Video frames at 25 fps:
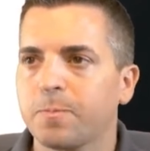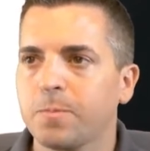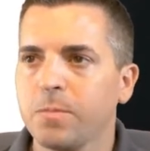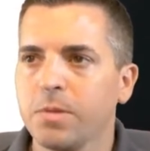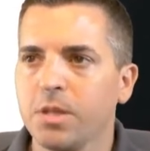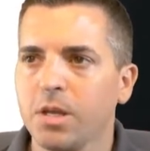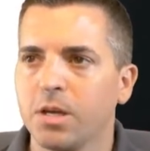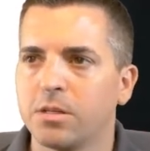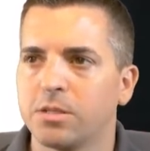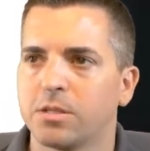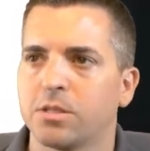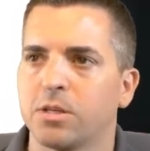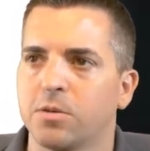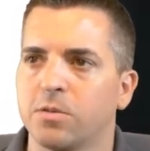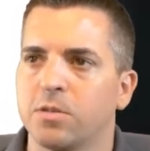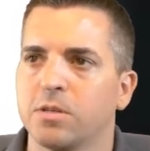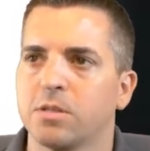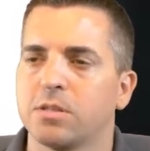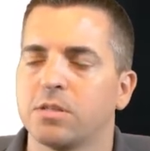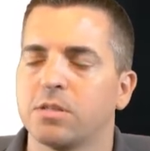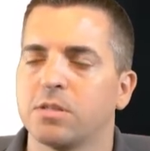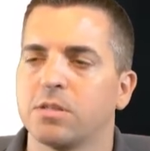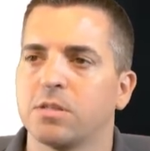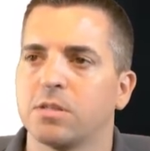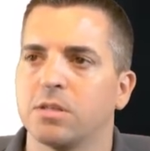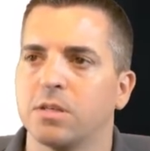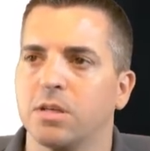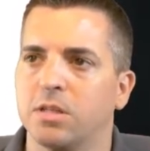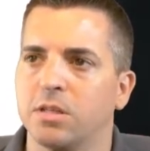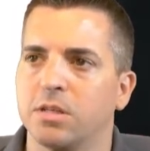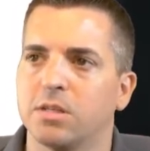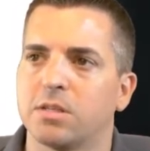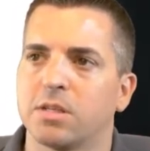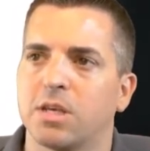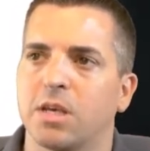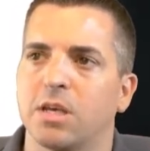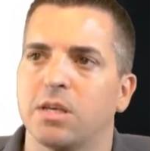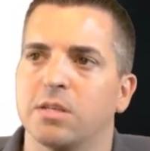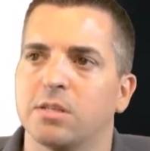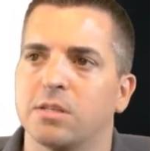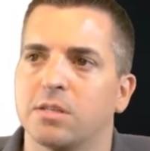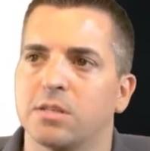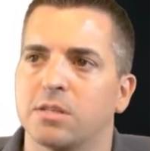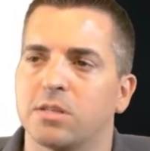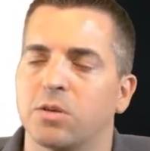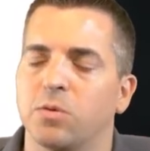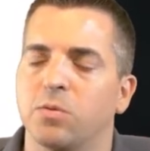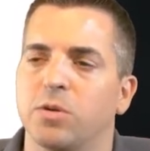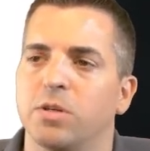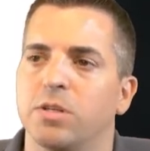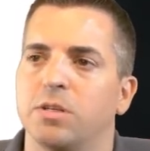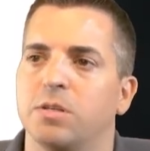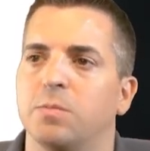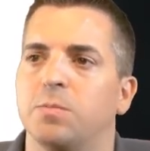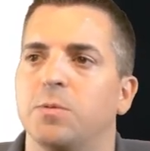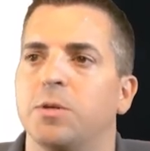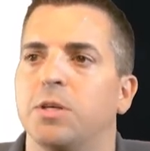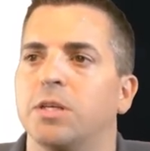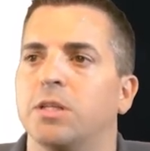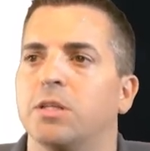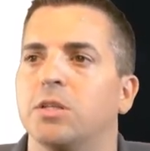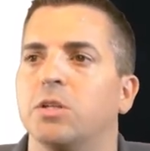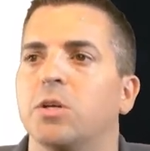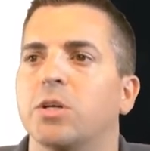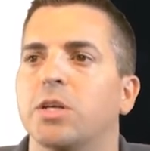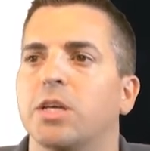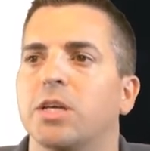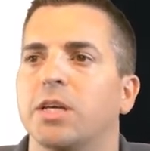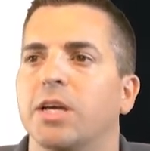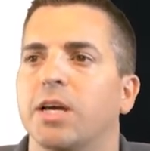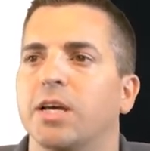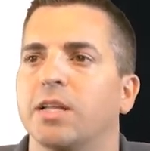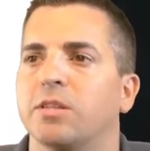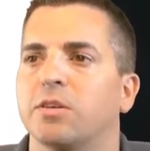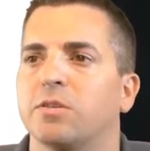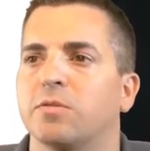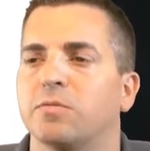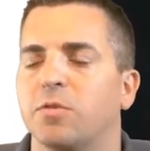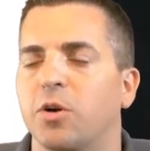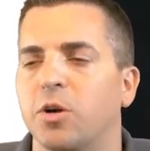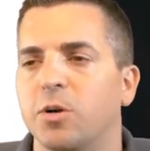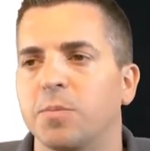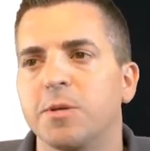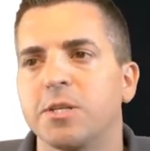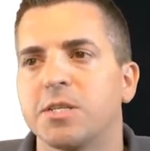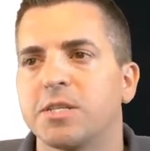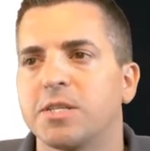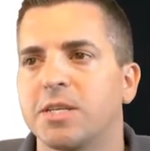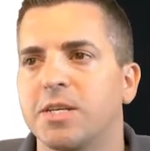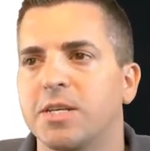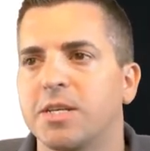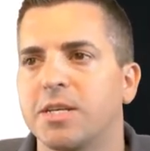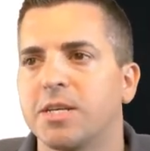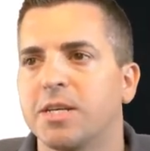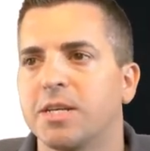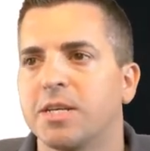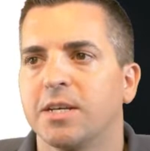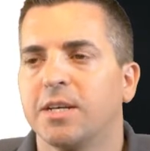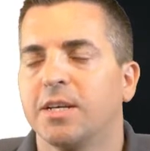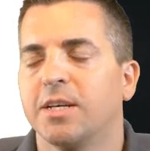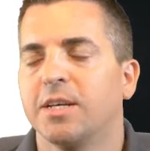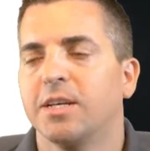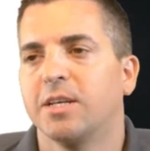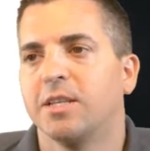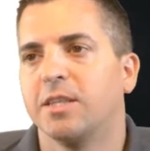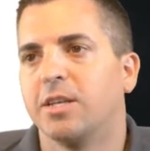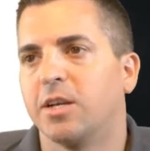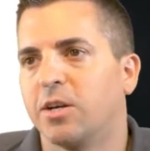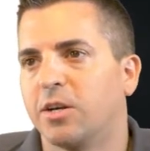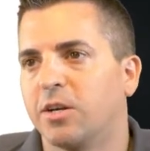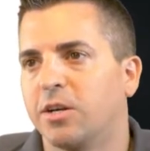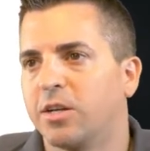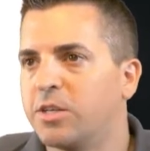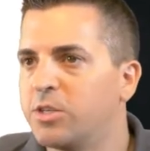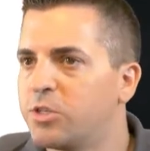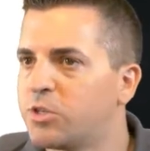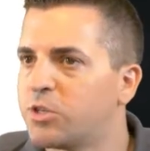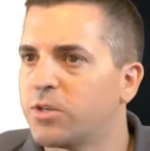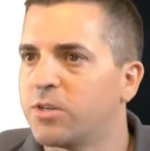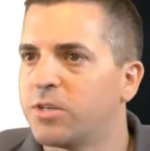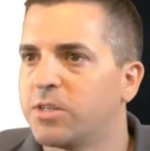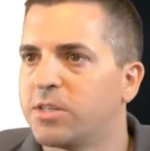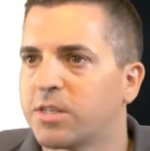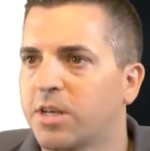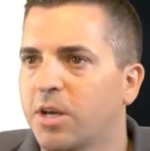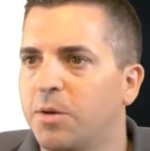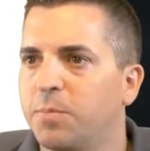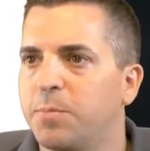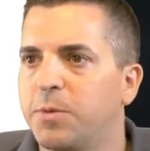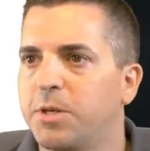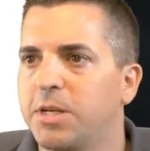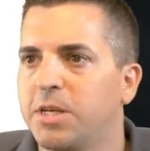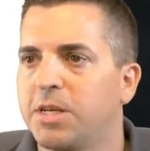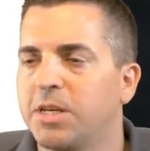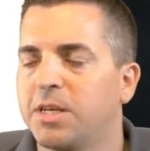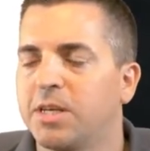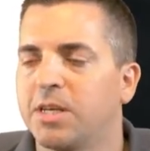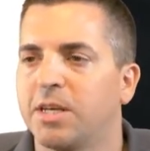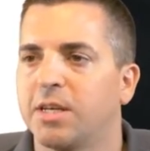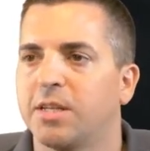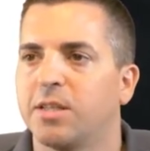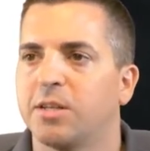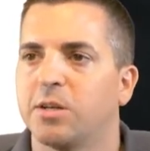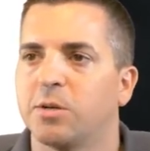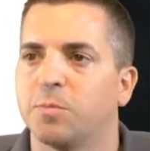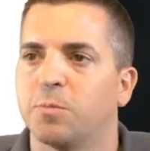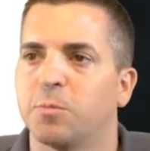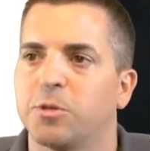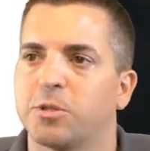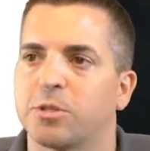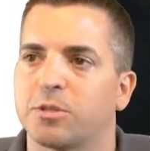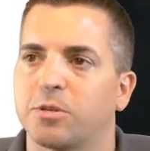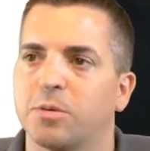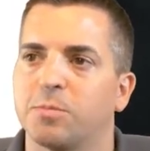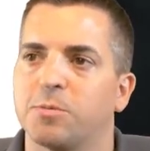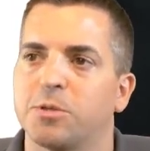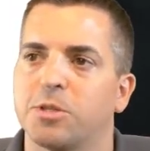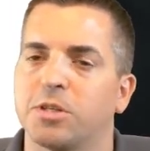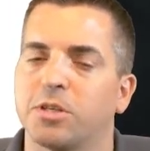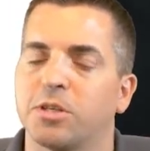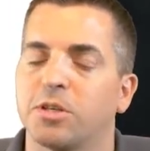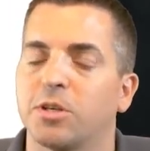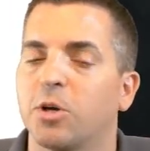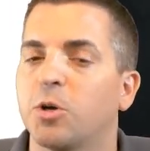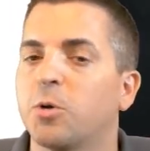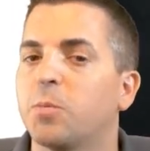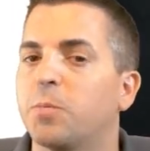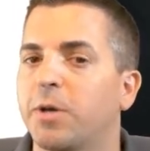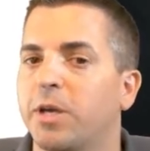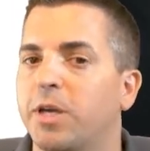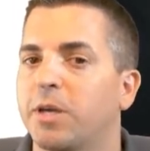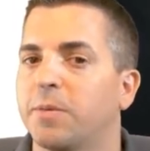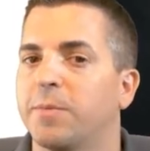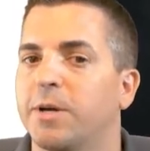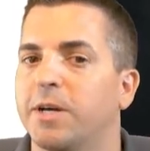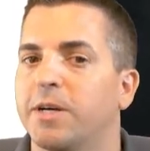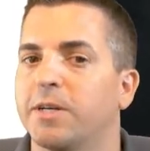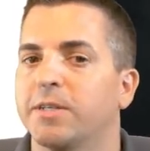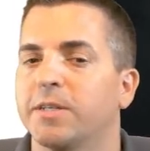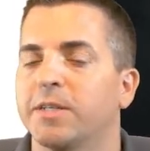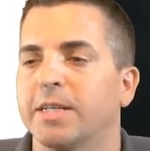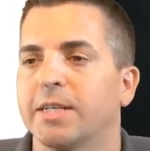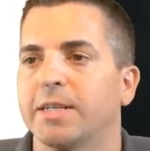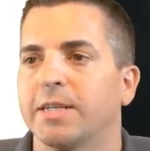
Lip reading: So this, in this case, is going to be looking at their pharmacy, their insurance company, and their prescription copay amount.